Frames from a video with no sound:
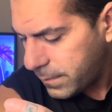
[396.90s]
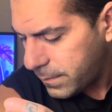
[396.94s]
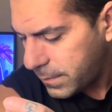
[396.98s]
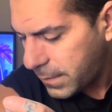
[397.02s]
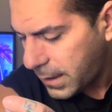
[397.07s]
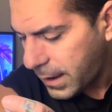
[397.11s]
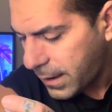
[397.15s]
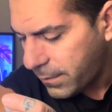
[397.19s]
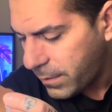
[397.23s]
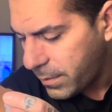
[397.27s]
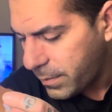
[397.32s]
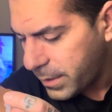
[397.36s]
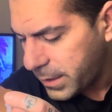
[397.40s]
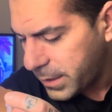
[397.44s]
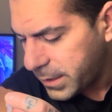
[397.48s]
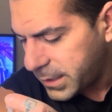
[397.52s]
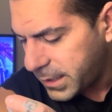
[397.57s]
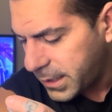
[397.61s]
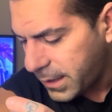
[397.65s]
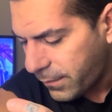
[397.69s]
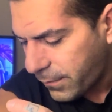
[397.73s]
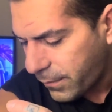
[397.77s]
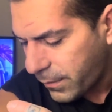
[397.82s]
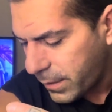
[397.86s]
Everybody's
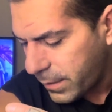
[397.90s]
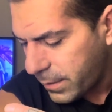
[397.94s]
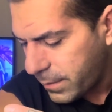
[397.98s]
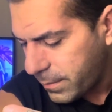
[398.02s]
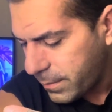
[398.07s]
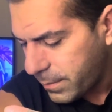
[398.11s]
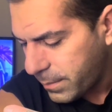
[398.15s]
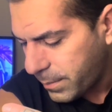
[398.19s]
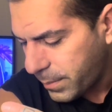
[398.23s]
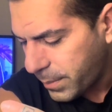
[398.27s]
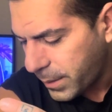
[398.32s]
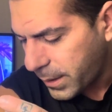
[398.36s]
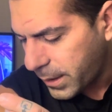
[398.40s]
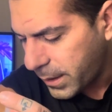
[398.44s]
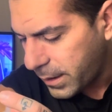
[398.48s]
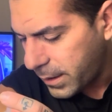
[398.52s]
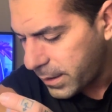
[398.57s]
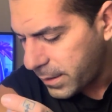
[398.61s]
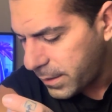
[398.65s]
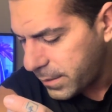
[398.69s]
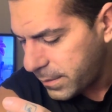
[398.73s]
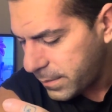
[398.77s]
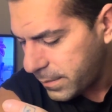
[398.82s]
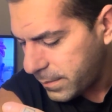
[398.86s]
different,
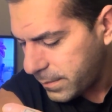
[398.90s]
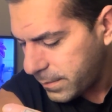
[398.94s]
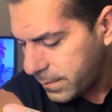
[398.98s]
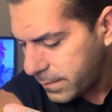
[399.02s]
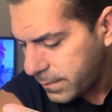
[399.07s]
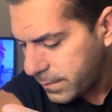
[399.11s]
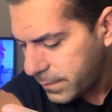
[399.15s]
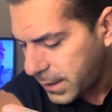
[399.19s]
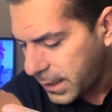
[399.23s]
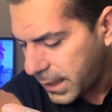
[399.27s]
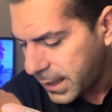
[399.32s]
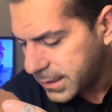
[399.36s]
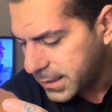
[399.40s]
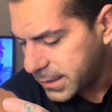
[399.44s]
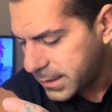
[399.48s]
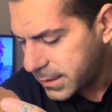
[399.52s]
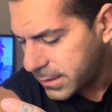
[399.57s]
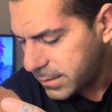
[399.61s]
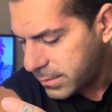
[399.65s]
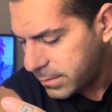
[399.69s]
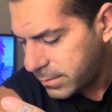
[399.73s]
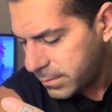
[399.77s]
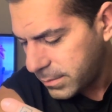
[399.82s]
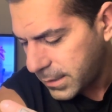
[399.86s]
but that's
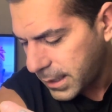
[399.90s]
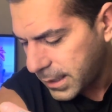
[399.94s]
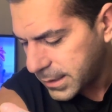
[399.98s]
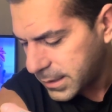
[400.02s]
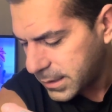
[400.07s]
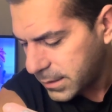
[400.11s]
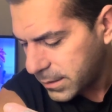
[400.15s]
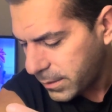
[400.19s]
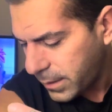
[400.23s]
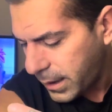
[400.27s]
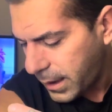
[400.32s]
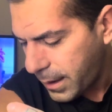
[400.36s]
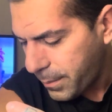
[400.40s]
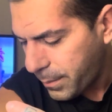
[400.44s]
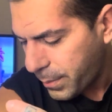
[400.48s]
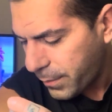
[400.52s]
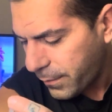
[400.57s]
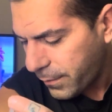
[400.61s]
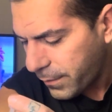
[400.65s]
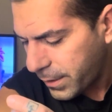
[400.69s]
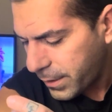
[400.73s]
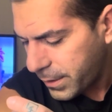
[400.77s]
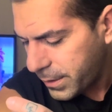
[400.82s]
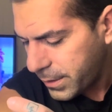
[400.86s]
the way I
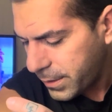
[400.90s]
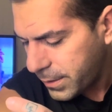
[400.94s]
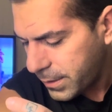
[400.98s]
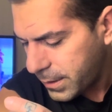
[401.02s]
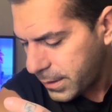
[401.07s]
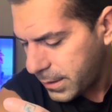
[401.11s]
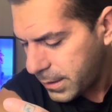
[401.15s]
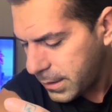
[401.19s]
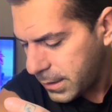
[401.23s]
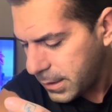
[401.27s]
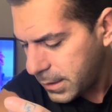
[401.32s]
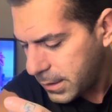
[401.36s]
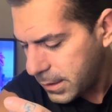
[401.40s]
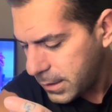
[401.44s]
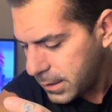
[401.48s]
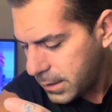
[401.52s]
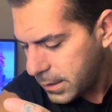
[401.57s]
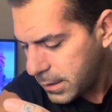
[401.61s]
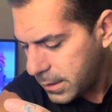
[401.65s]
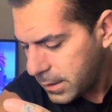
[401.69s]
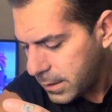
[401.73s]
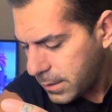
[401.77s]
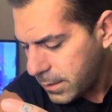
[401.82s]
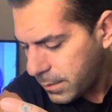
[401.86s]
prefer to do it.
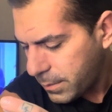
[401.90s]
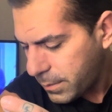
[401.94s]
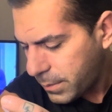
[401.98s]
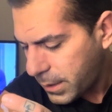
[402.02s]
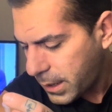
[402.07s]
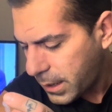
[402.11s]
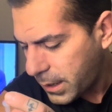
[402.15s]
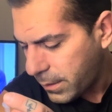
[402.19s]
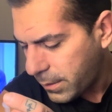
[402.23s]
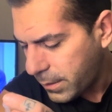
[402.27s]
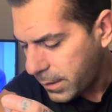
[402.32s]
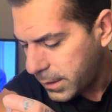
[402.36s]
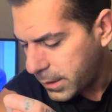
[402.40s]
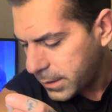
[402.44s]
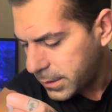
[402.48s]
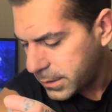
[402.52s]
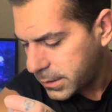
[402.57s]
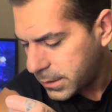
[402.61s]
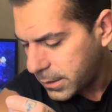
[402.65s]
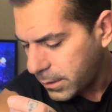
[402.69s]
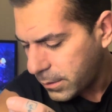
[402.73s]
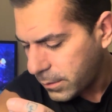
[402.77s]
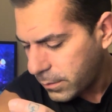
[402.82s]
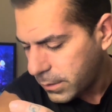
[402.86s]
But anyway,
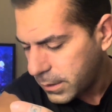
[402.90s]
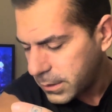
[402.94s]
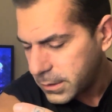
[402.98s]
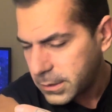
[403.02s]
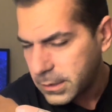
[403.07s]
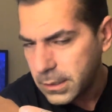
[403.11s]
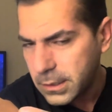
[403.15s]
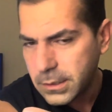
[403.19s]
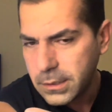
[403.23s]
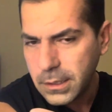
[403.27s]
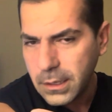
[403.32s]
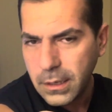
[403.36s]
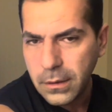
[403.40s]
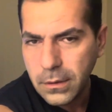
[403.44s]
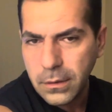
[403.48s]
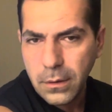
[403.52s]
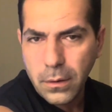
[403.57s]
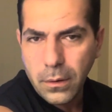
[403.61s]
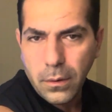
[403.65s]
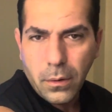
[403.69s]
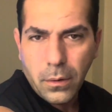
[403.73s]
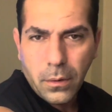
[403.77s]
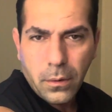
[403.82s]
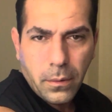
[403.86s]
so once it's in the
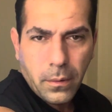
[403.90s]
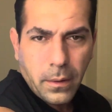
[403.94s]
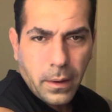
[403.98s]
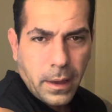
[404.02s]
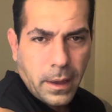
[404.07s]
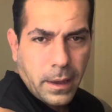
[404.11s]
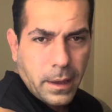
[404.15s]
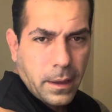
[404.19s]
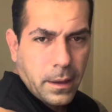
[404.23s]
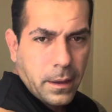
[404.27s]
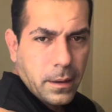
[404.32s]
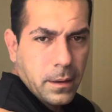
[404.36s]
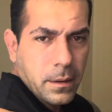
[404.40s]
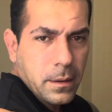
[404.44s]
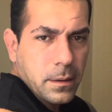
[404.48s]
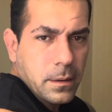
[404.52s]
whole way,